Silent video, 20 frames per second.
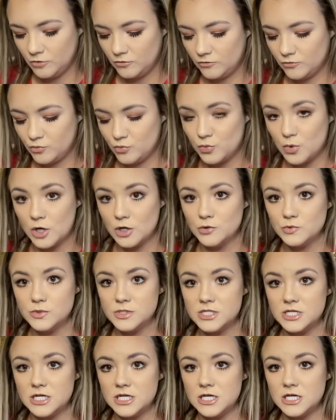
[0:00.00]

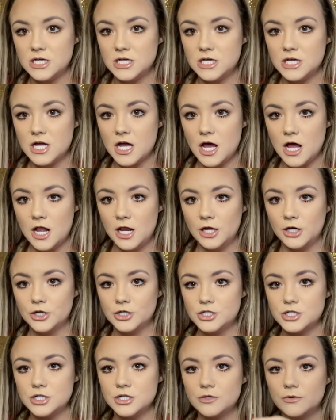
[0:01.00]
rosy color
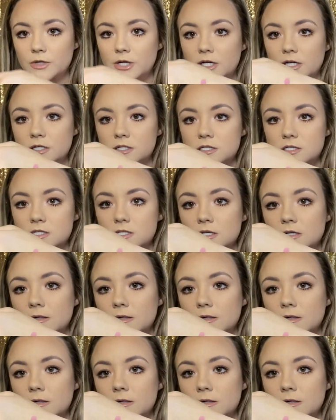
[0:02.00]
to it.